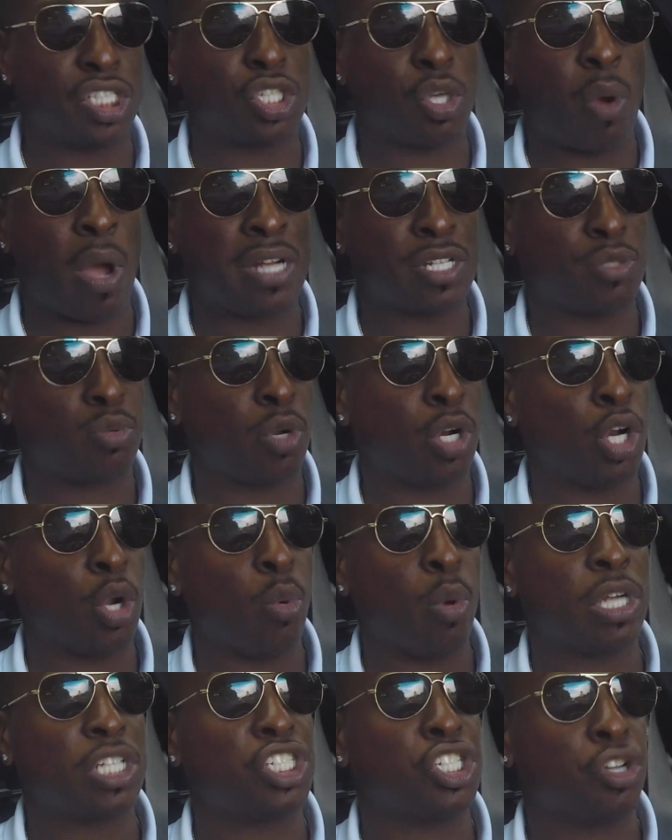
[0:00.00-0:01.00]
So I just want to know,
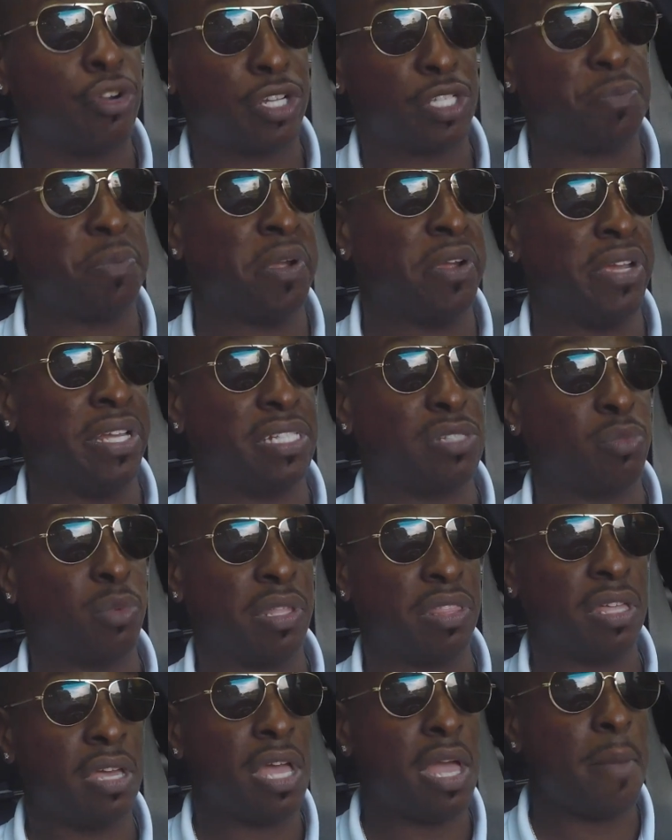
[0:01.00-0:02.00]
what's your experience
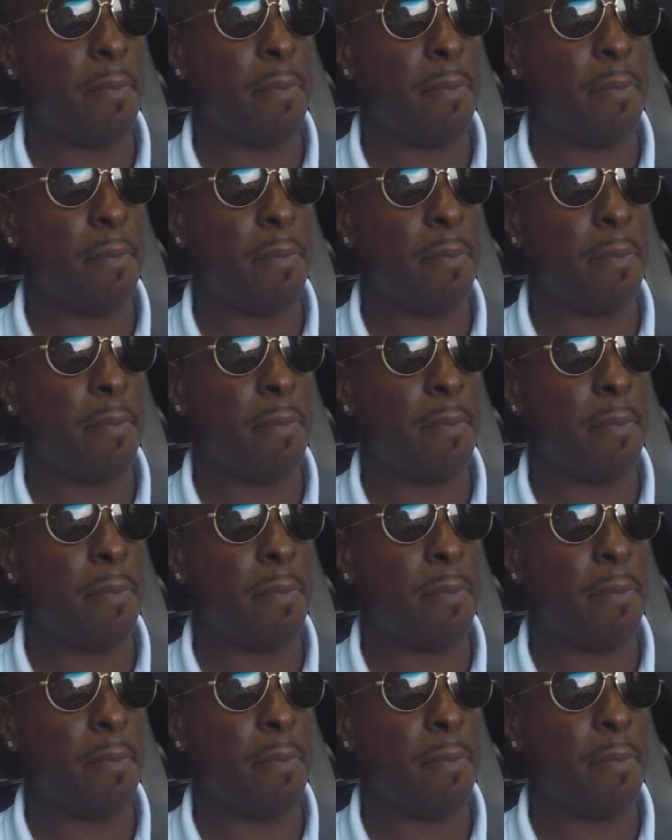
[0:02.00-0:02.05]
with